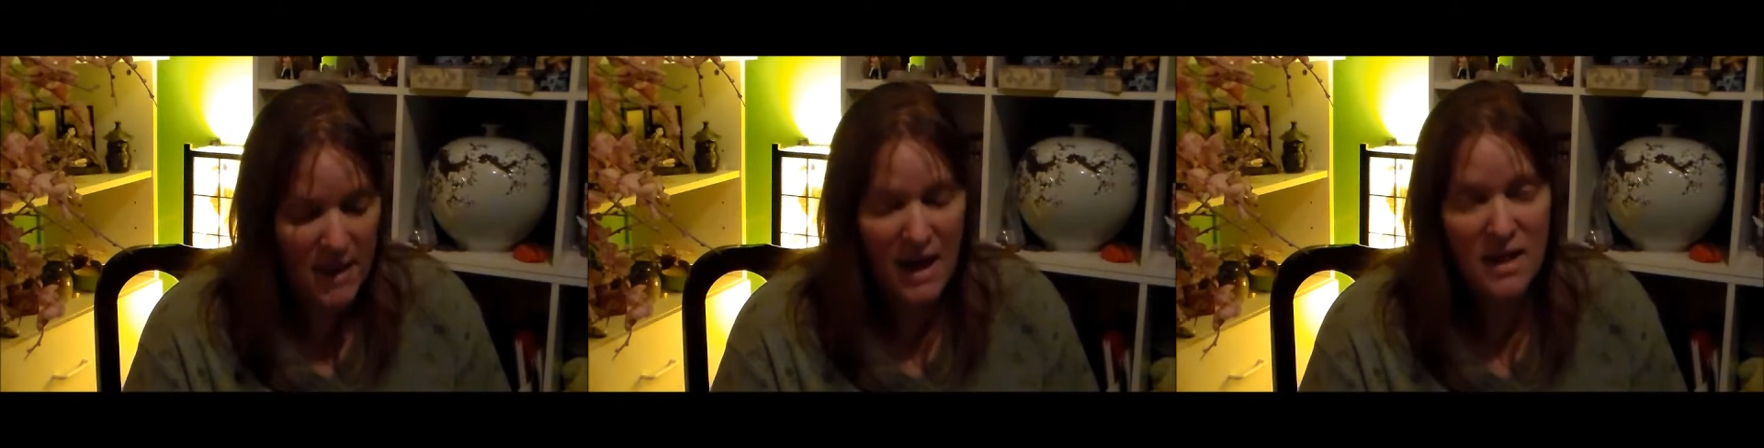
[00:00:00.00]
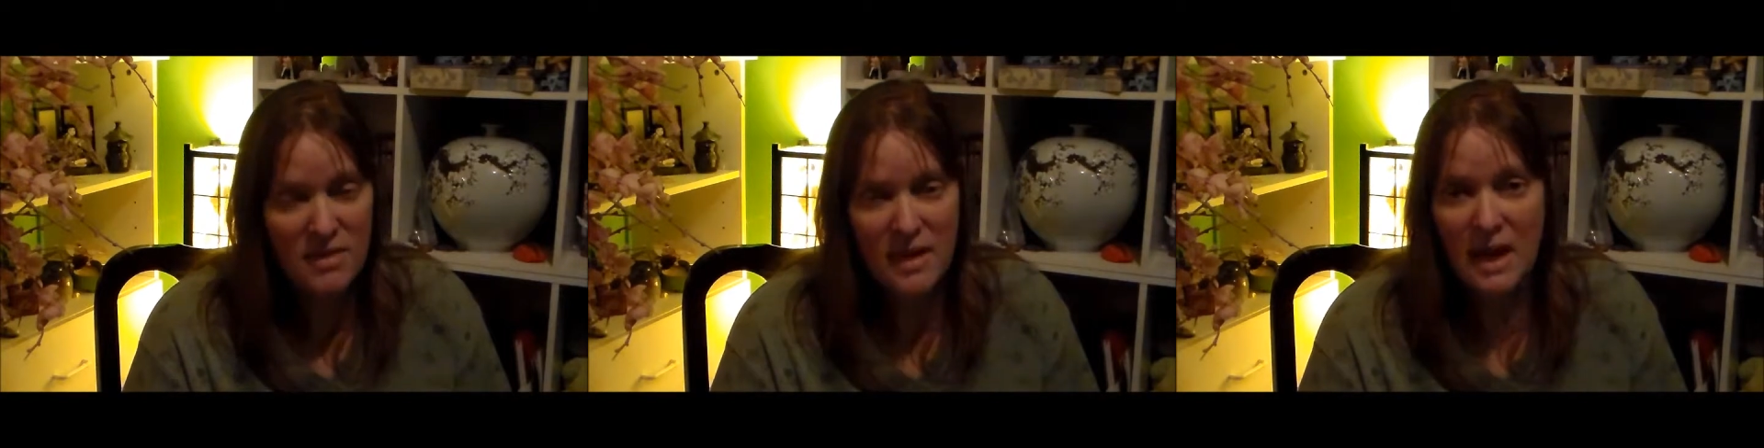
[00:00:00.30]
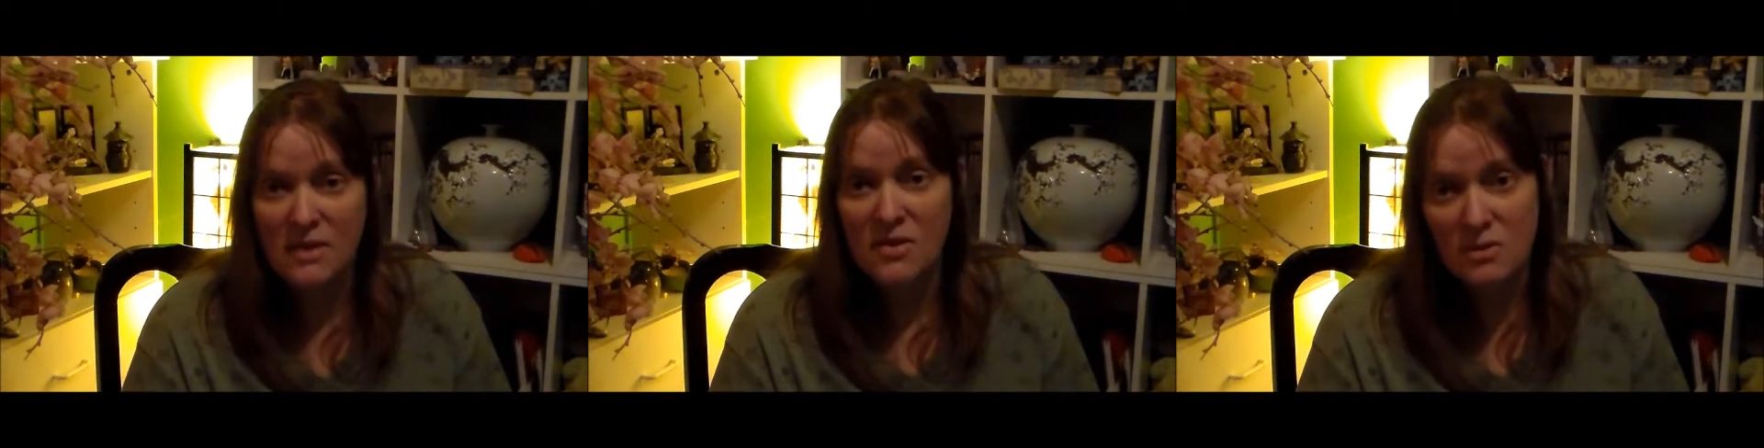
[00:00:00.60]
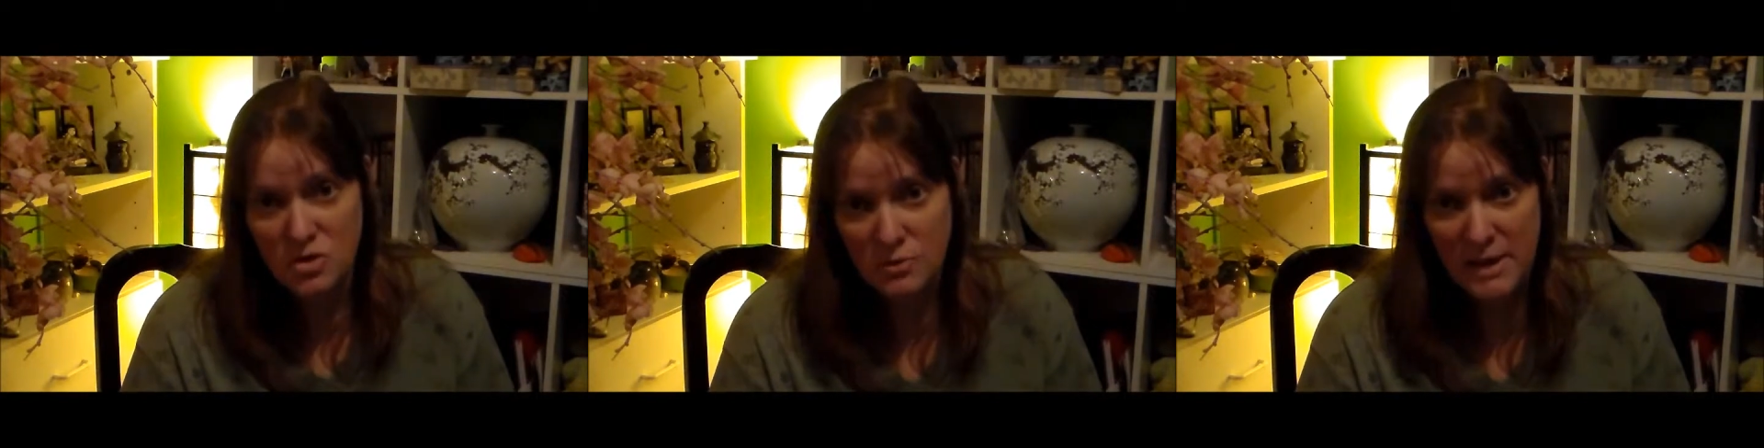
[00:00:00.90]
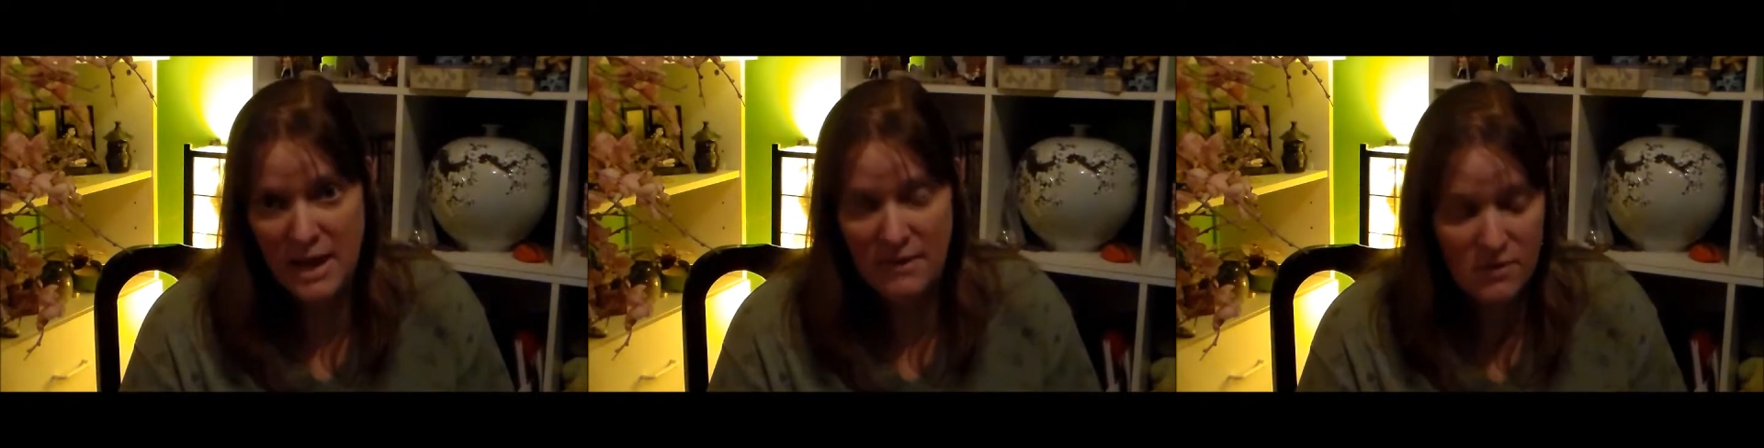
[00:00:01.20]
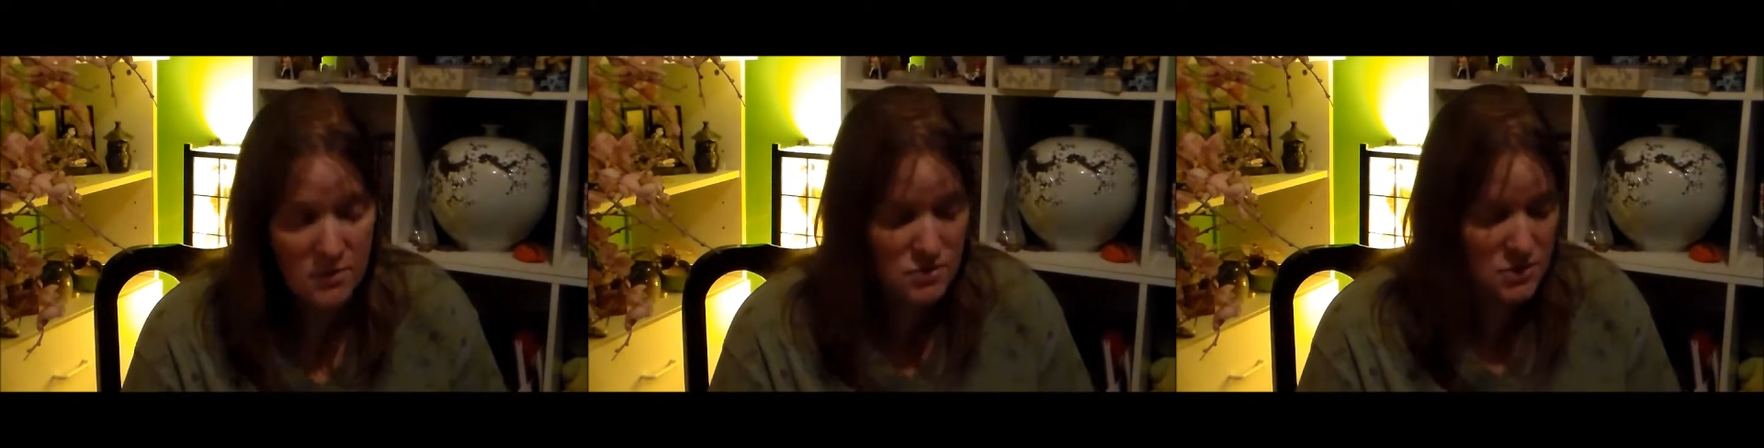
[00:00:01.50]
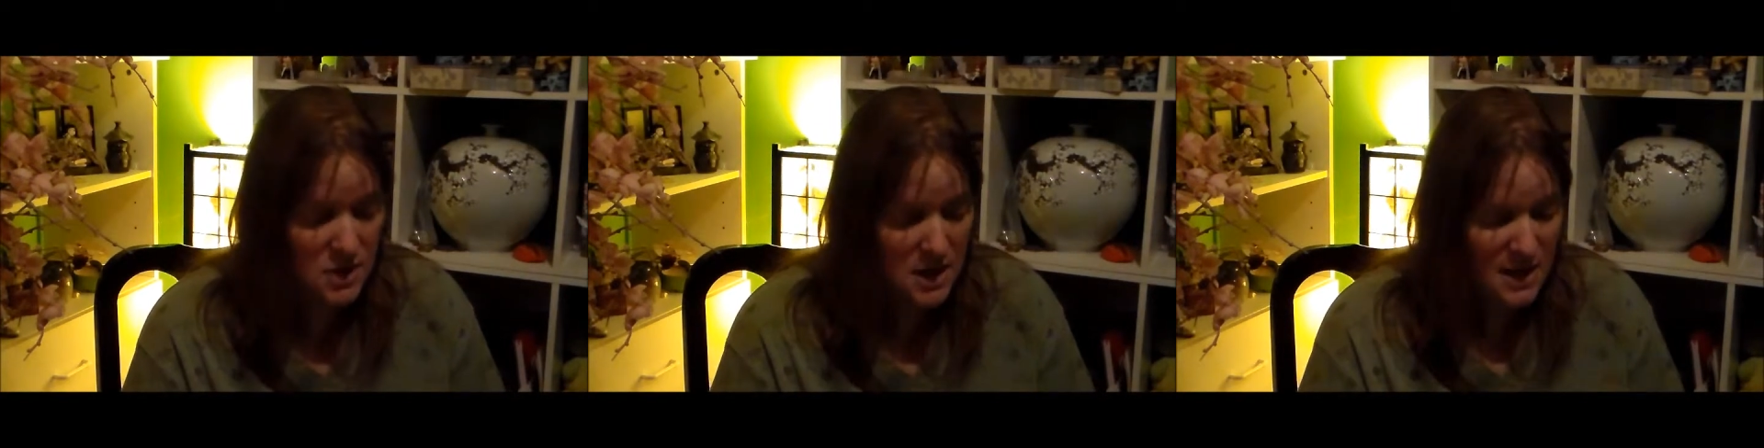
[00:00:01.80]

math, and social behaviors.